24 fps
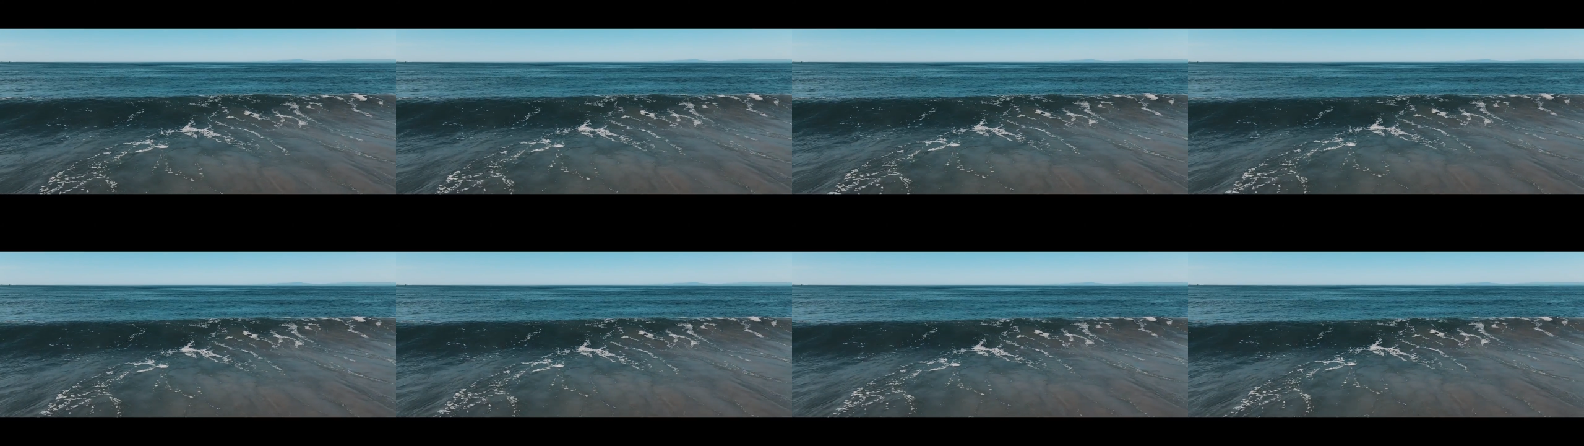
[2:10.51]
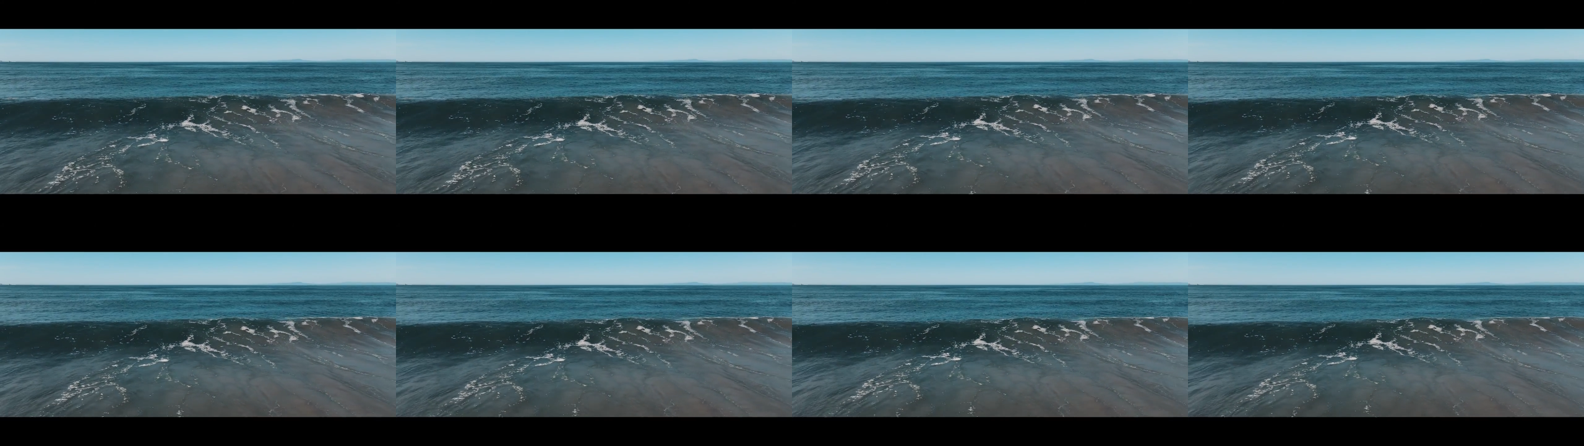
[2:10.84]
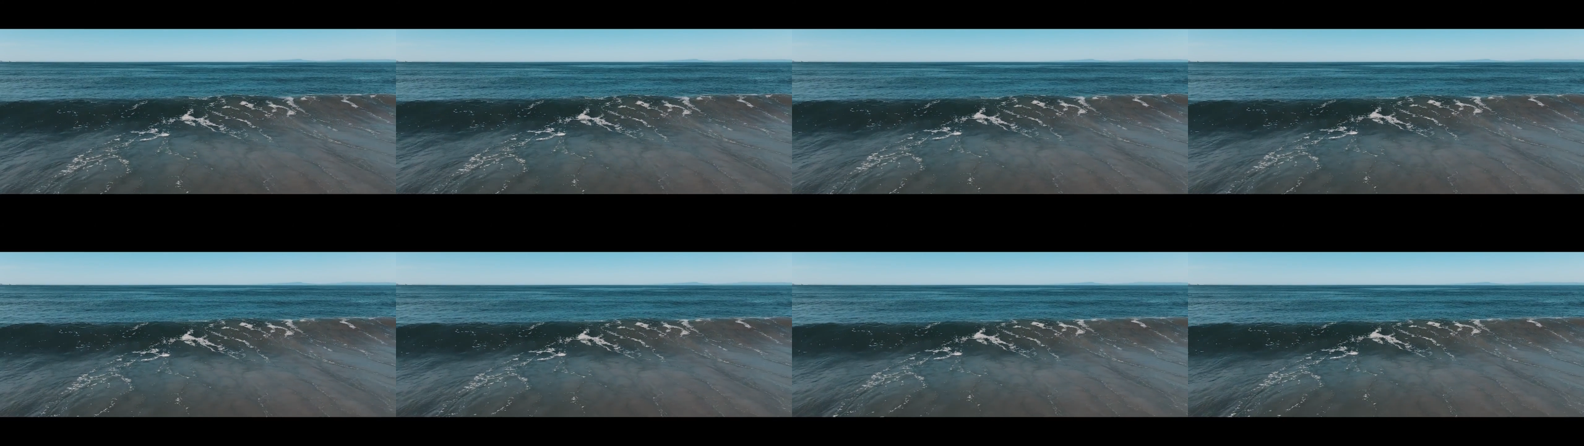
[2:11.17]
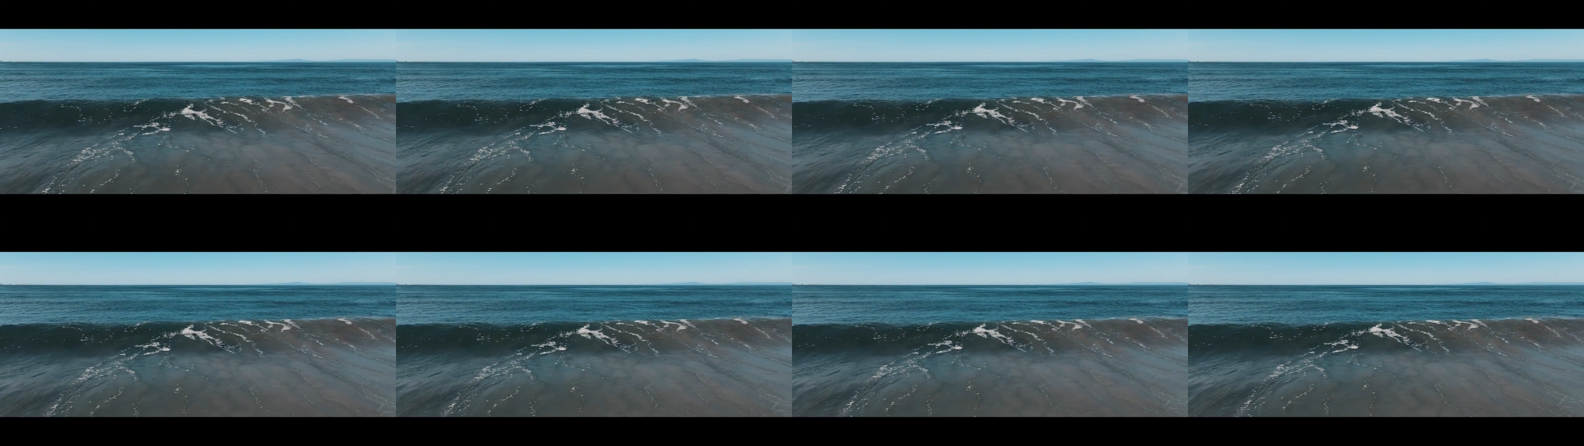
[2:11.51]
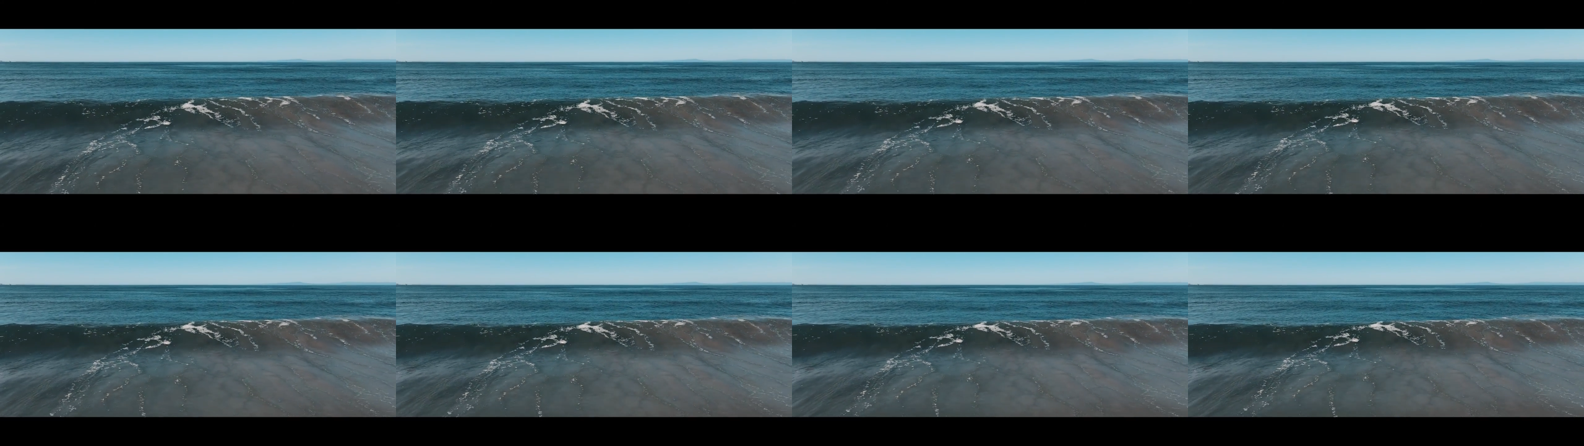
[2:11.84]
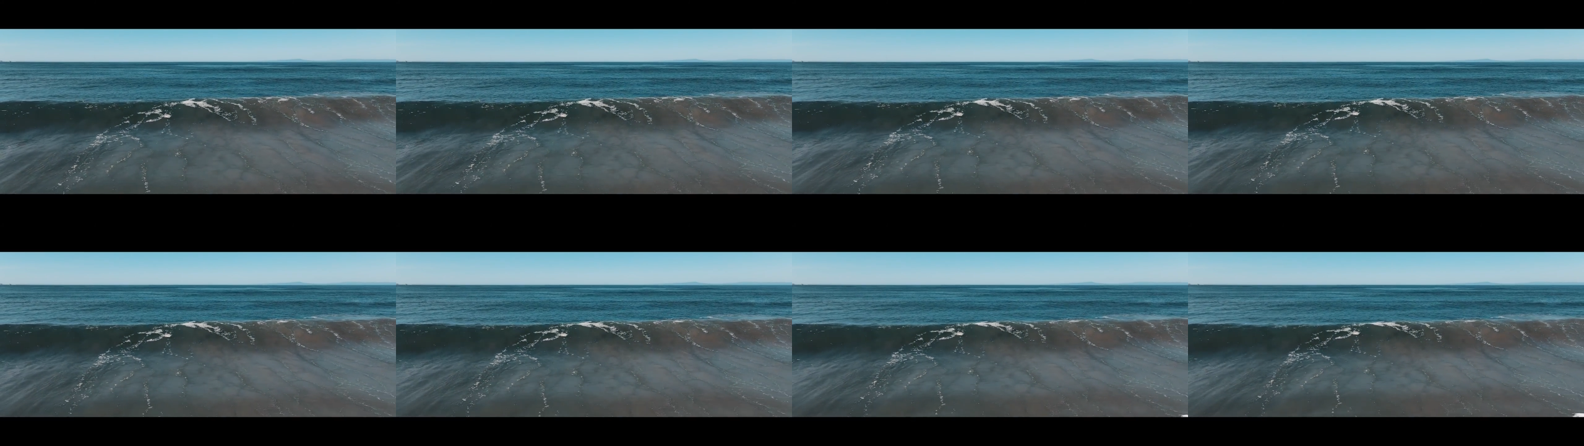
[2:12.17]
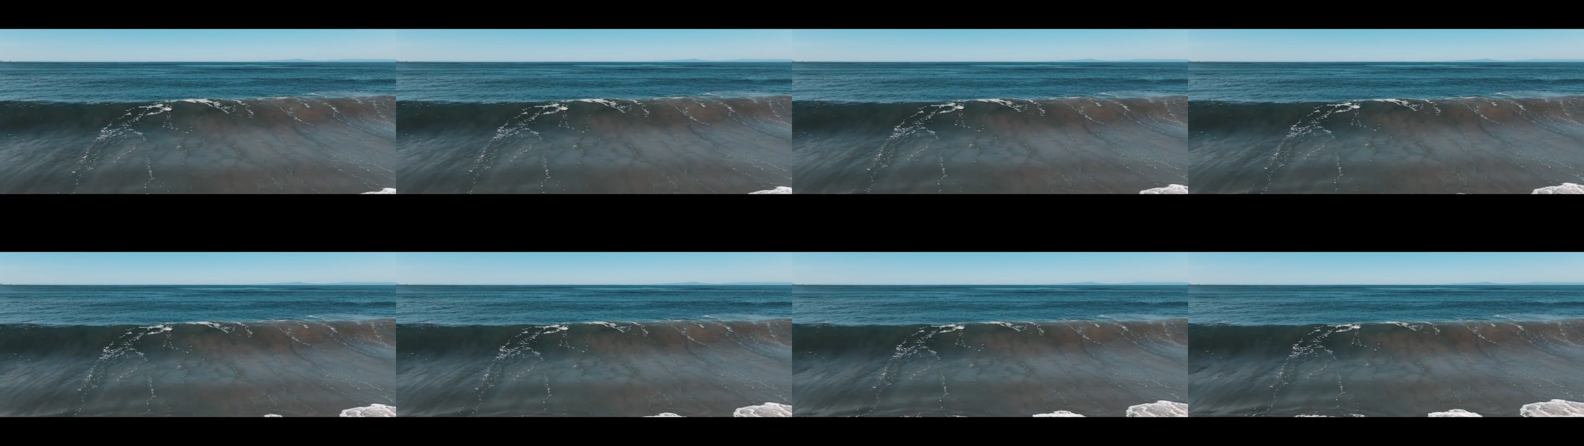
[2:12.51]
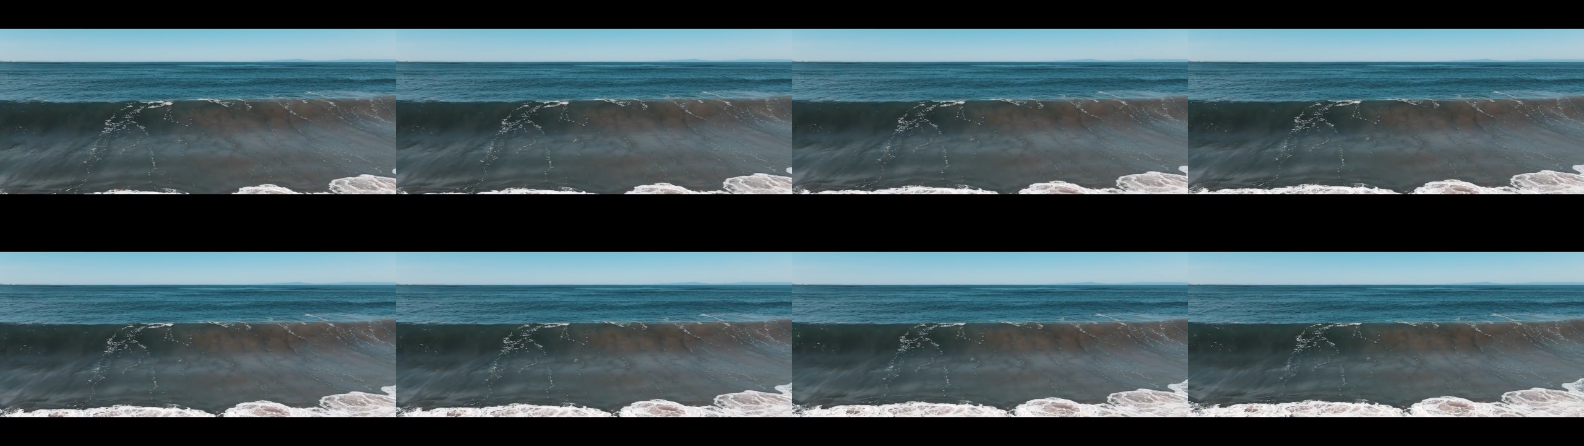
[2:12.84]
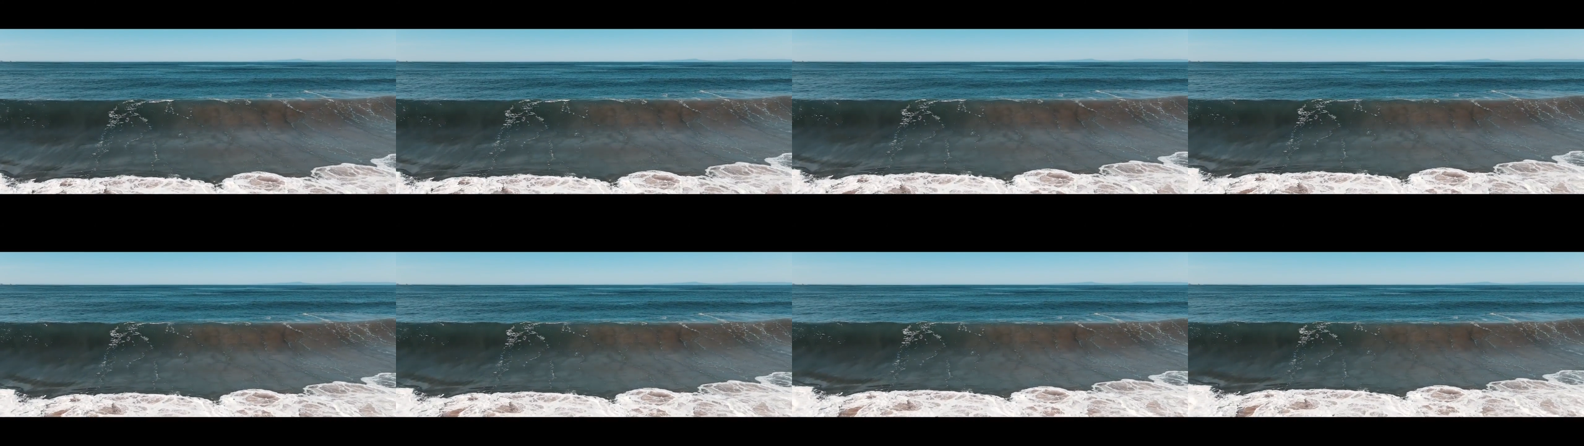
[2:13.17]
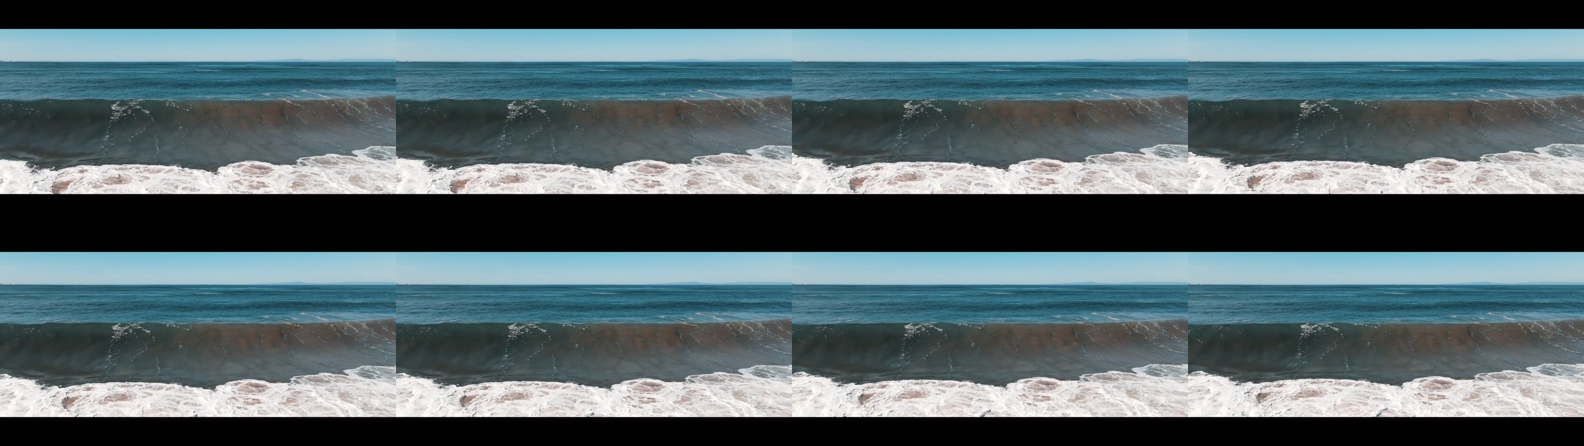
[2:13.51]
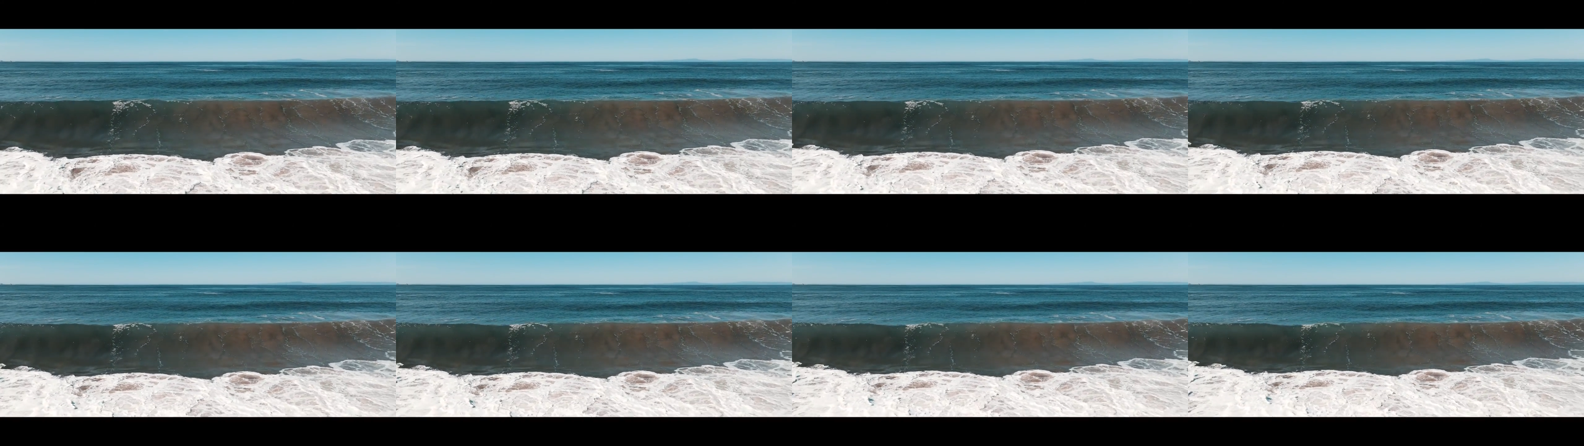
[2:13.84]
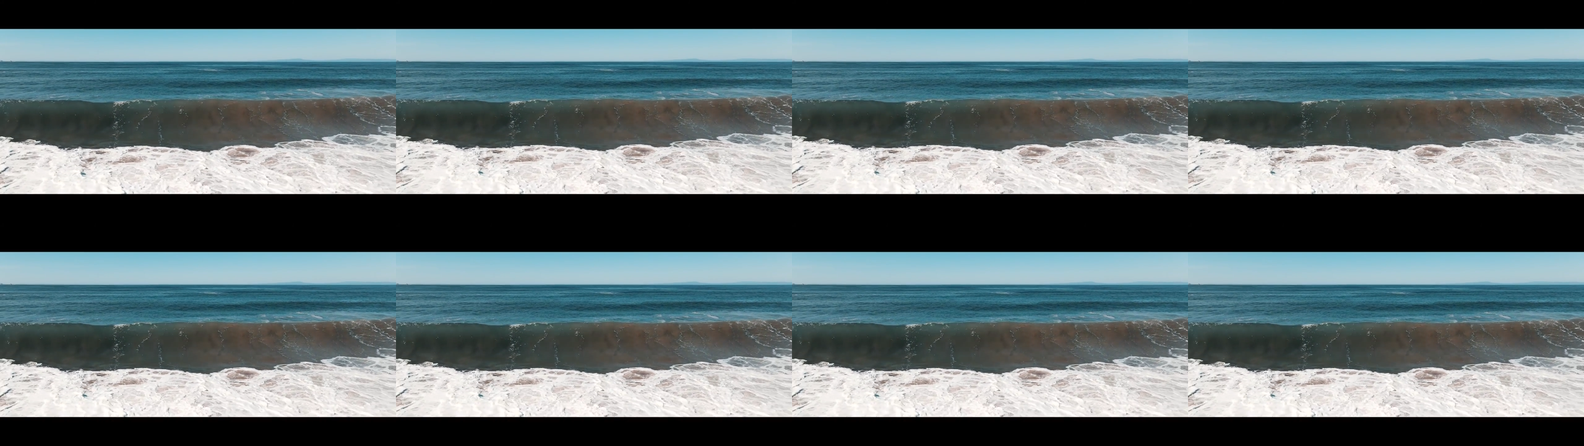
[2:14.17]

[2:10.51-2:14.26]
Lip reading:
Nobody's mouth can be seen.